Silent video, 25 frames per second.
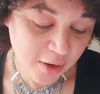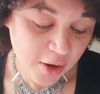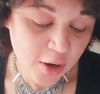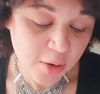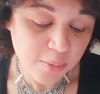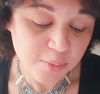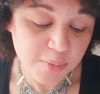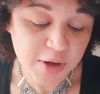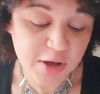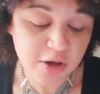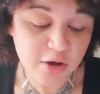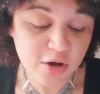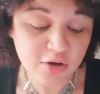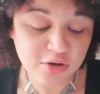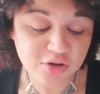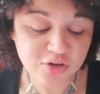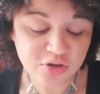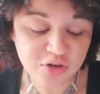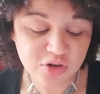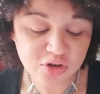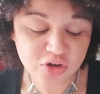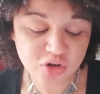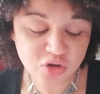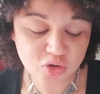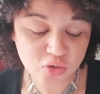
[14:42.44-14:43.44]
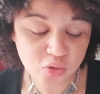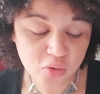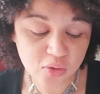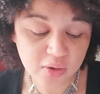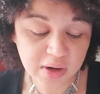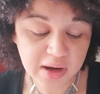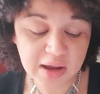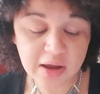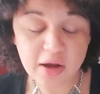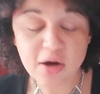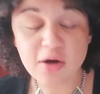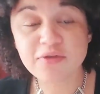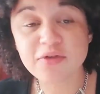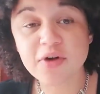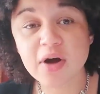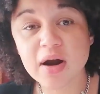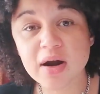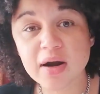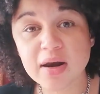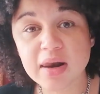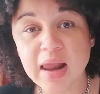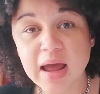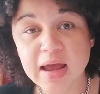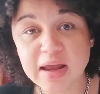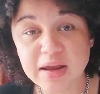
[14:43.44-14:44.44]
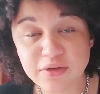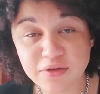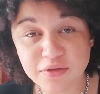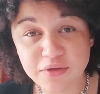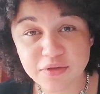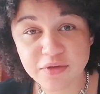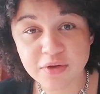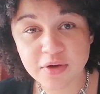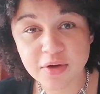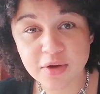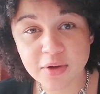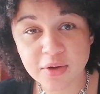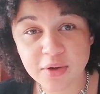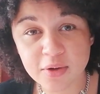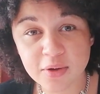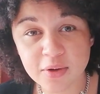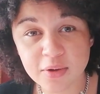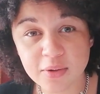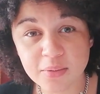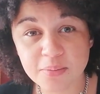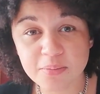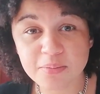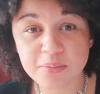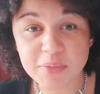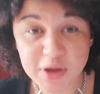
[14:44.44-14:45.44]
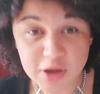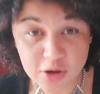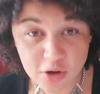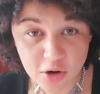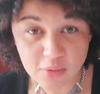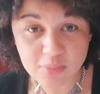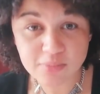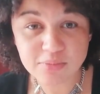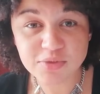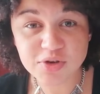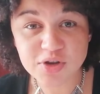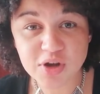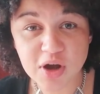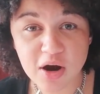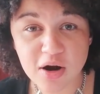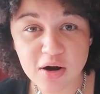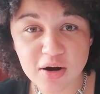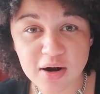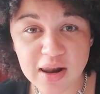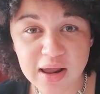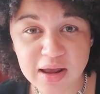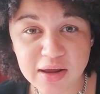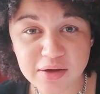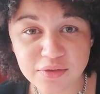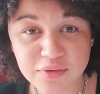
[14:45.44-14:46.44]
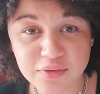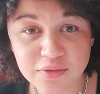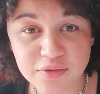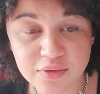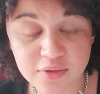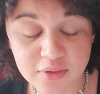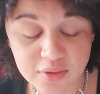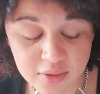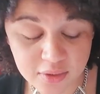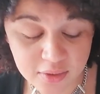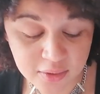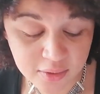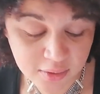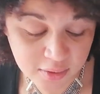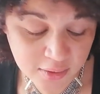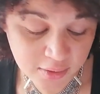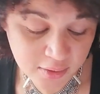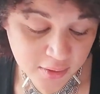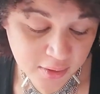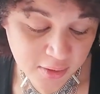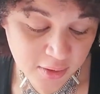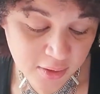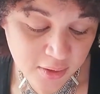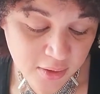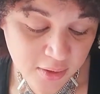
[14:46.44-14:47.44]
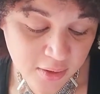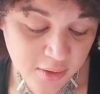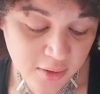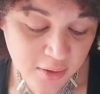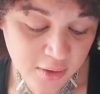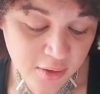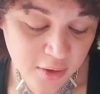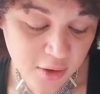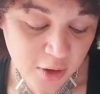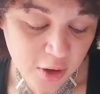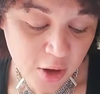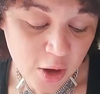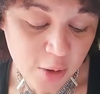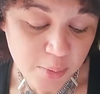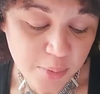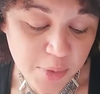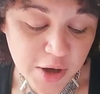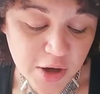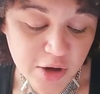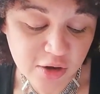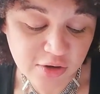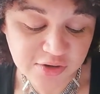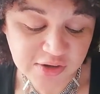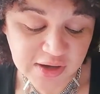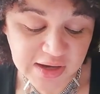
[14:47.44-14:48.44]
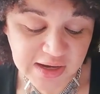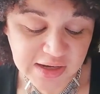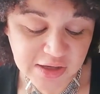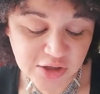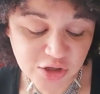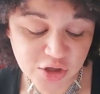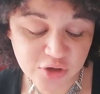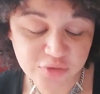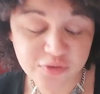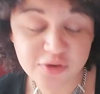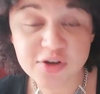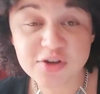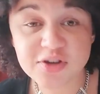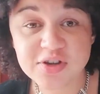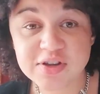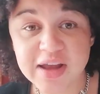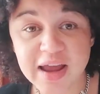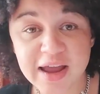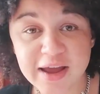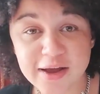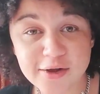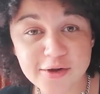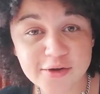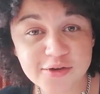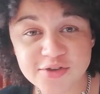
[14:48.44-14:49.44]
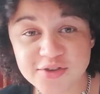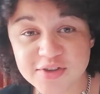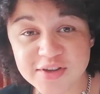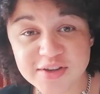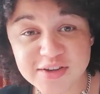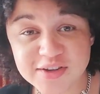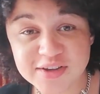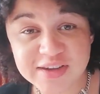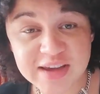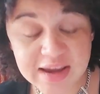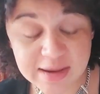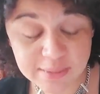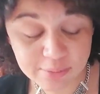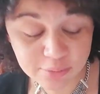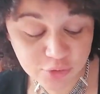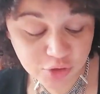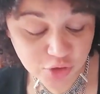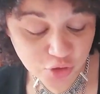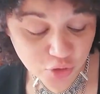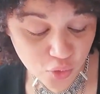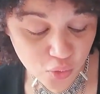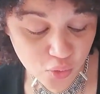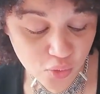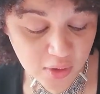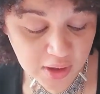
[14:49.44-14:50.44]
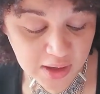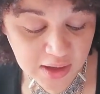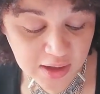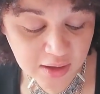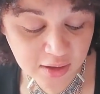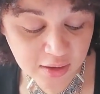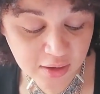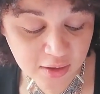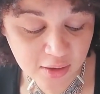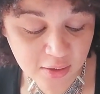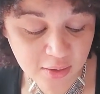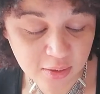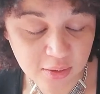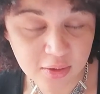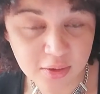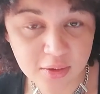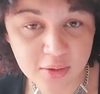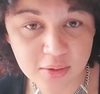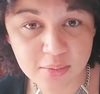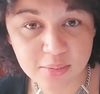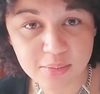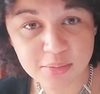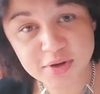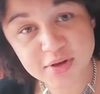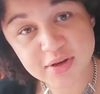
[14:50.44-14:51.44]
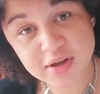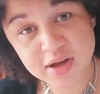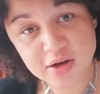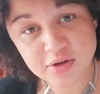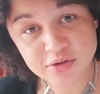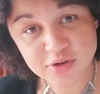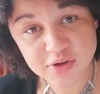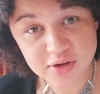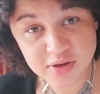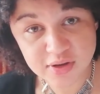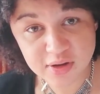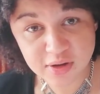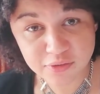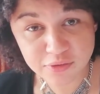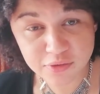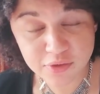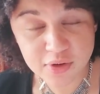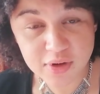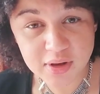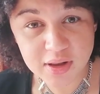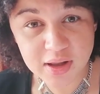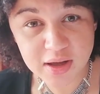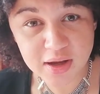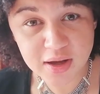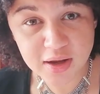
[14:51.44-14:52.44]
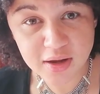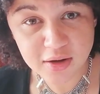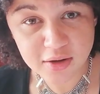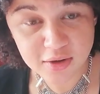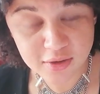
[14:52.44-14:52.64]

Because the story of our life becomes our life. Because each of us tells the same story, but tells it differently.